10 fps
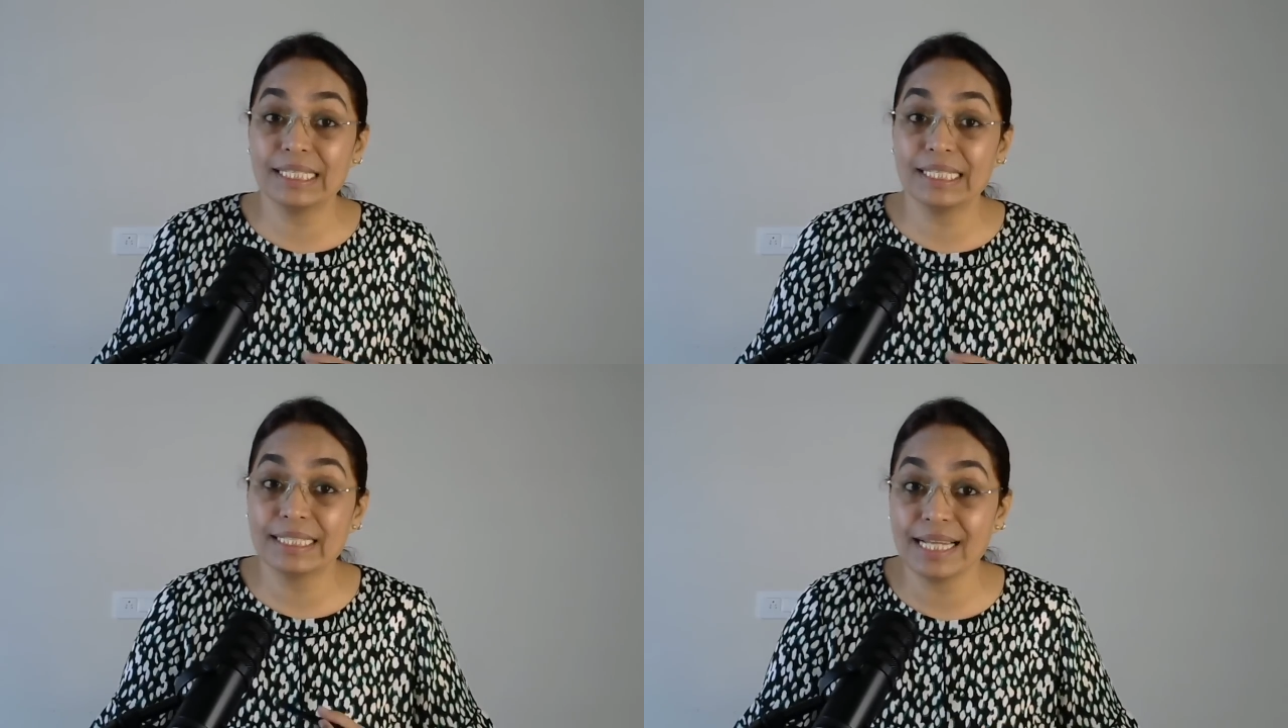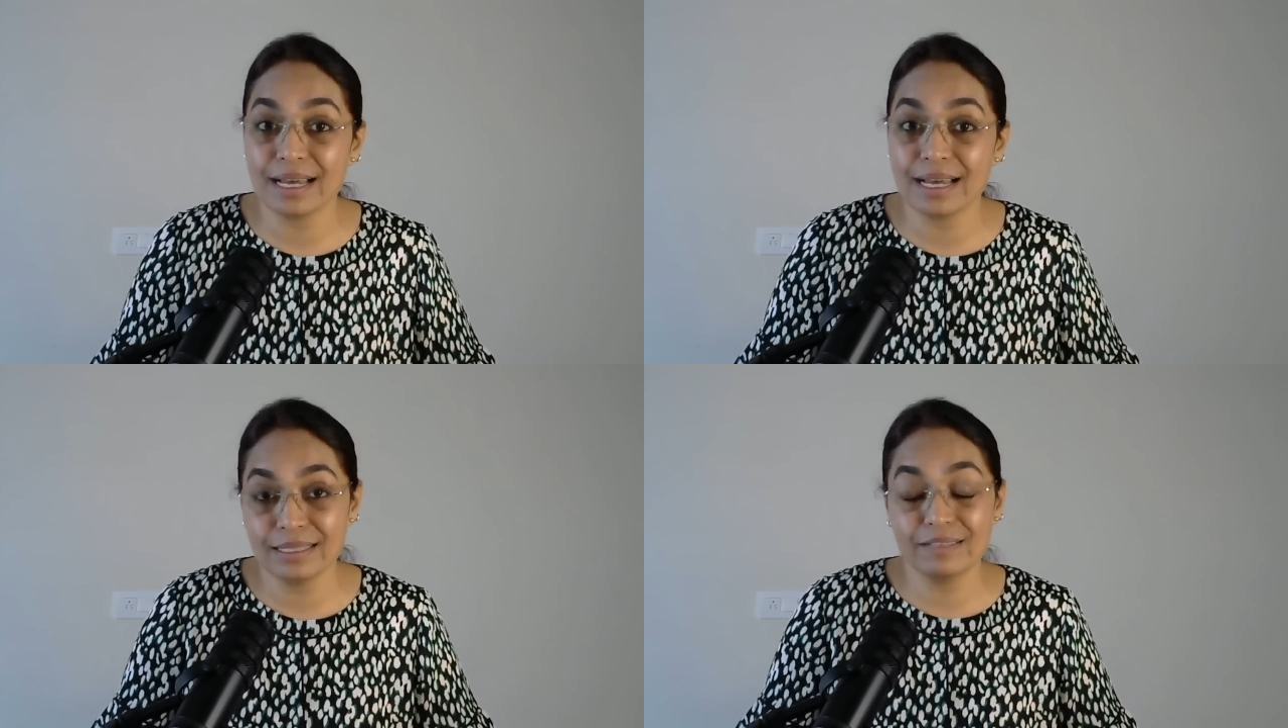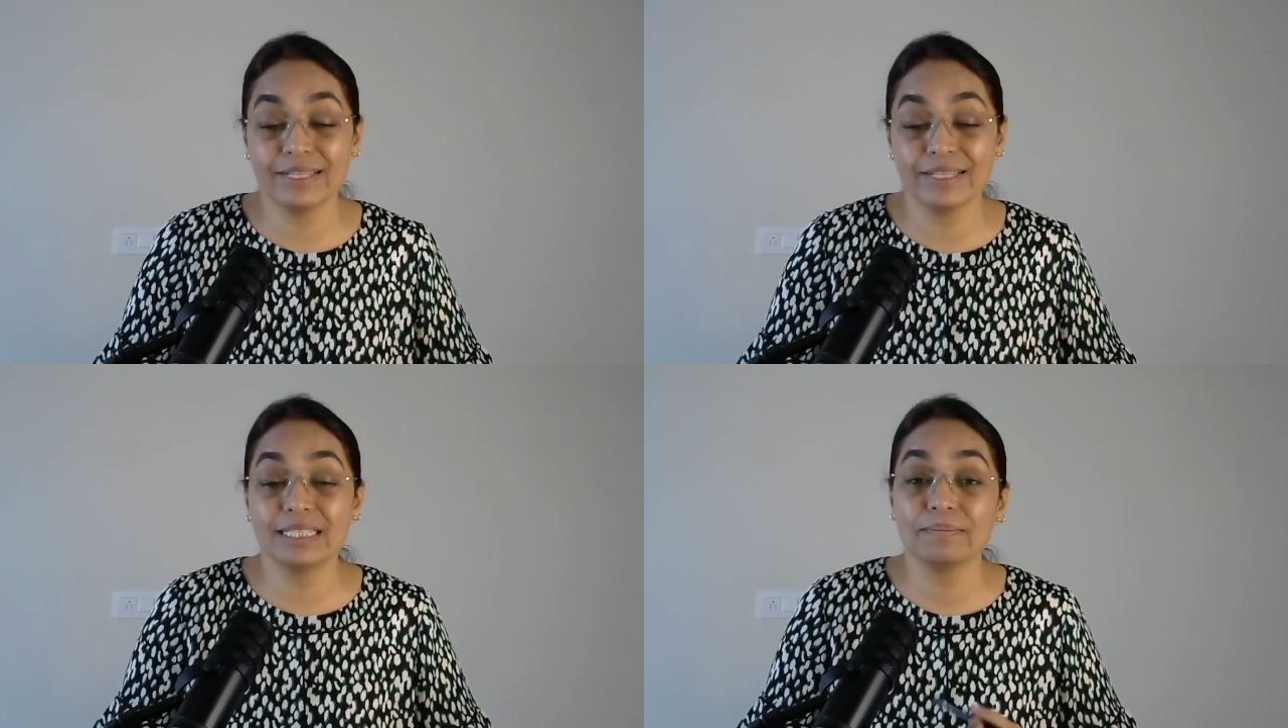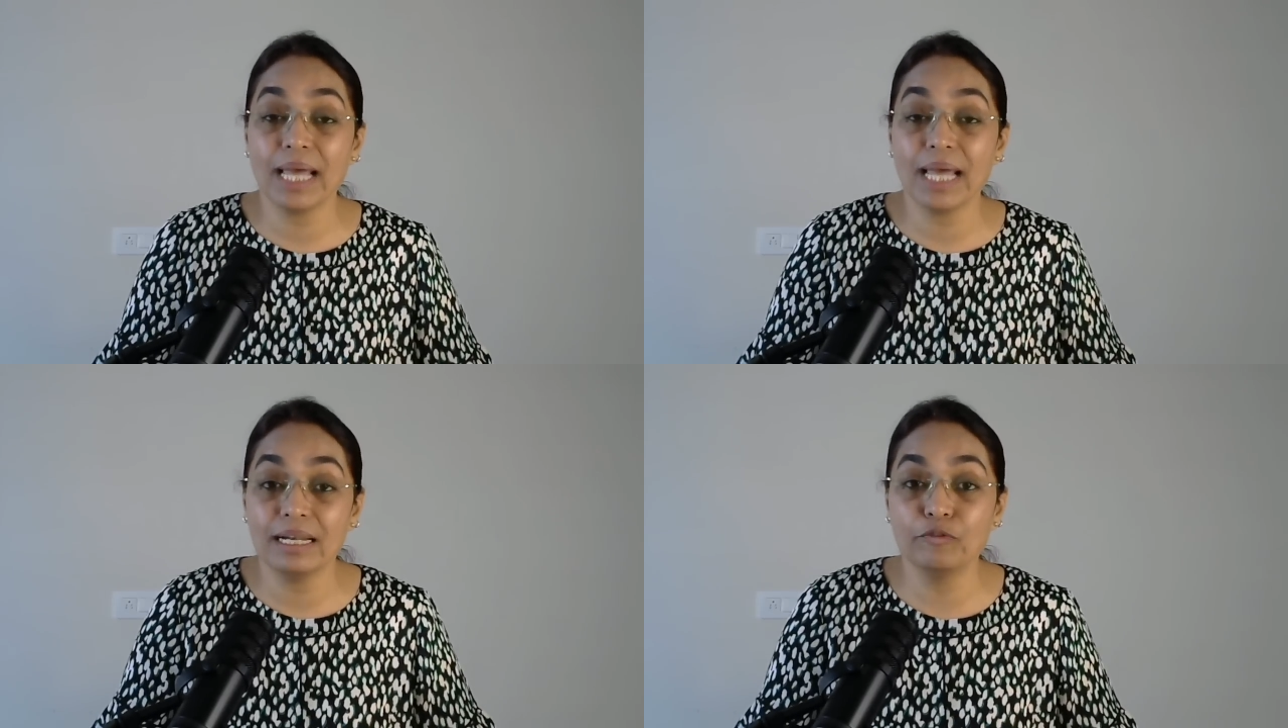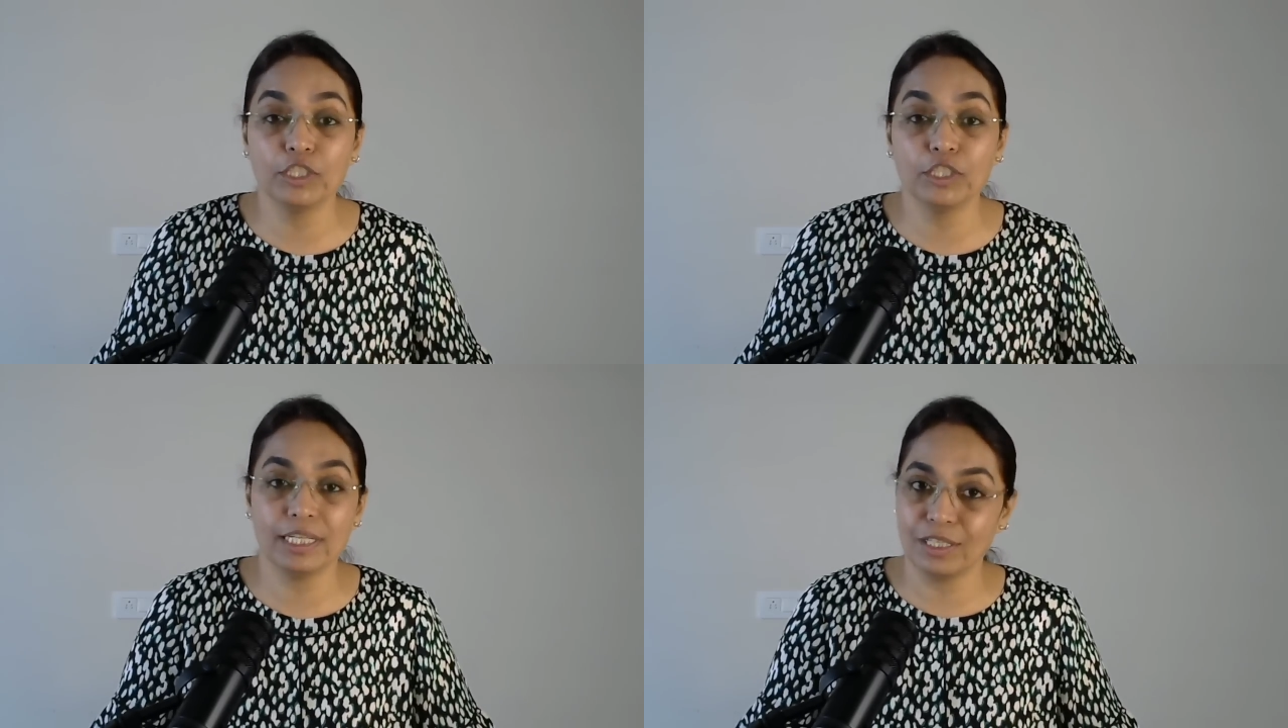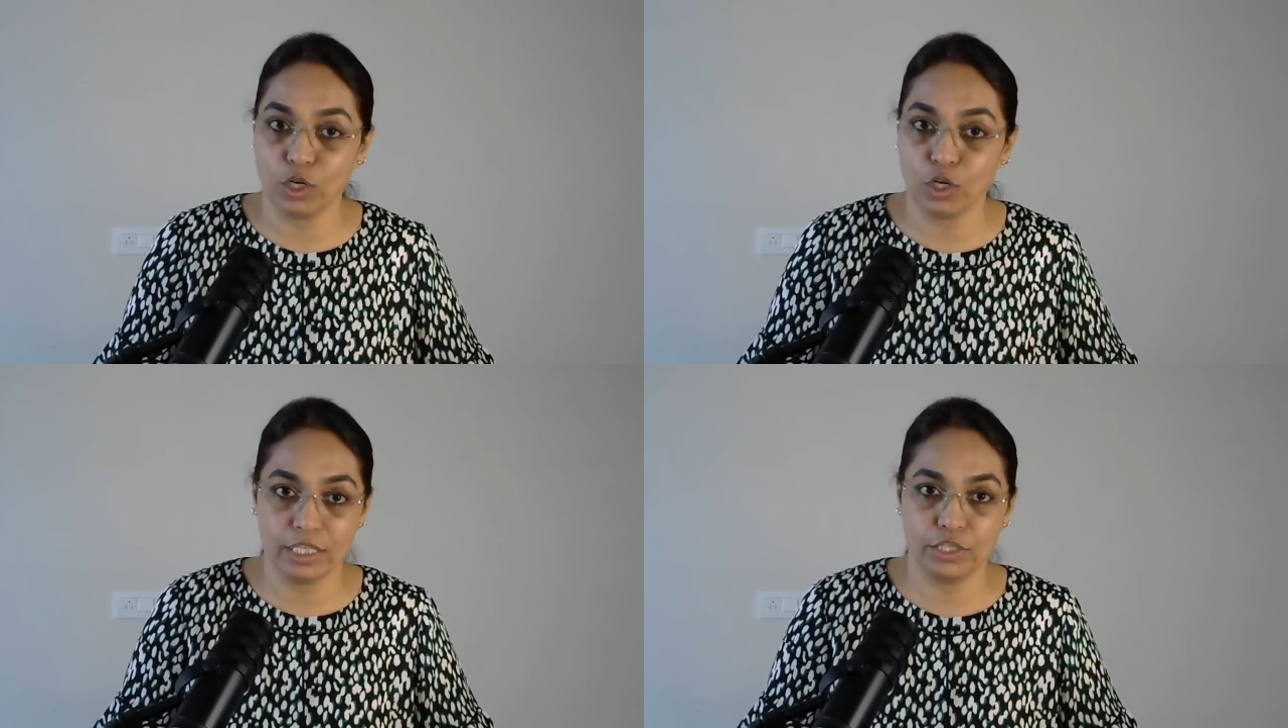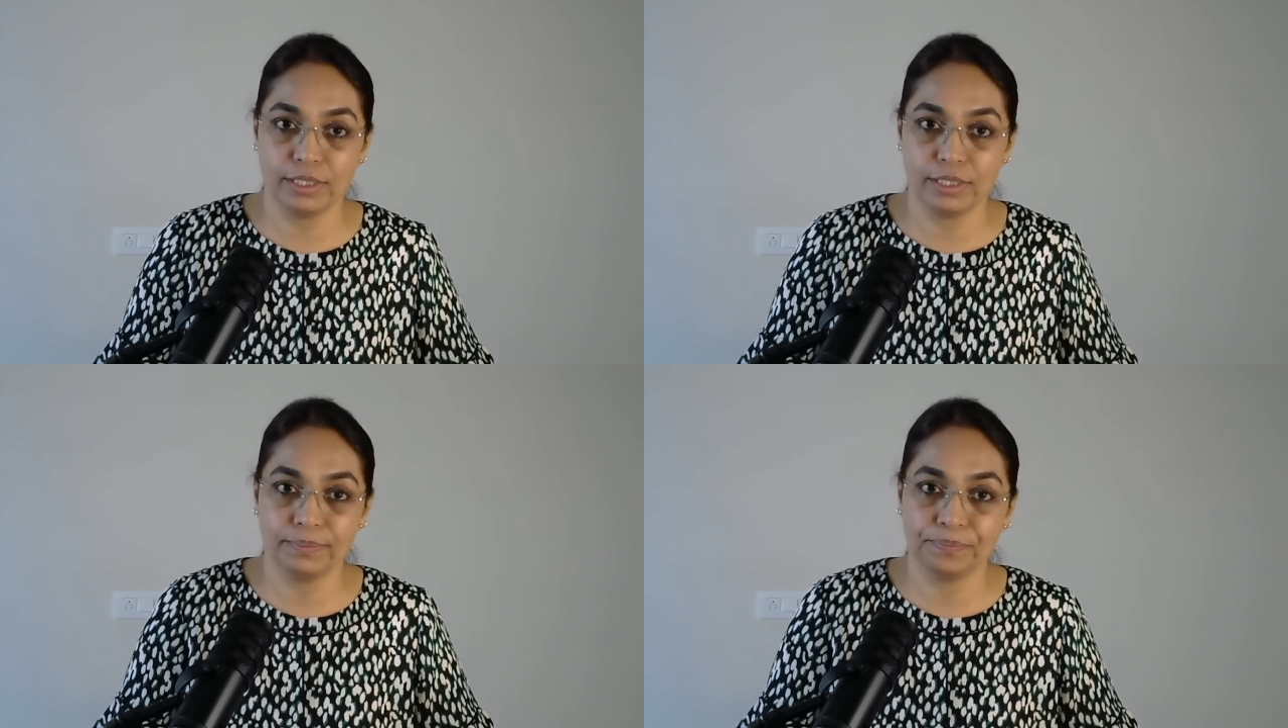starts with some elevated knowledge.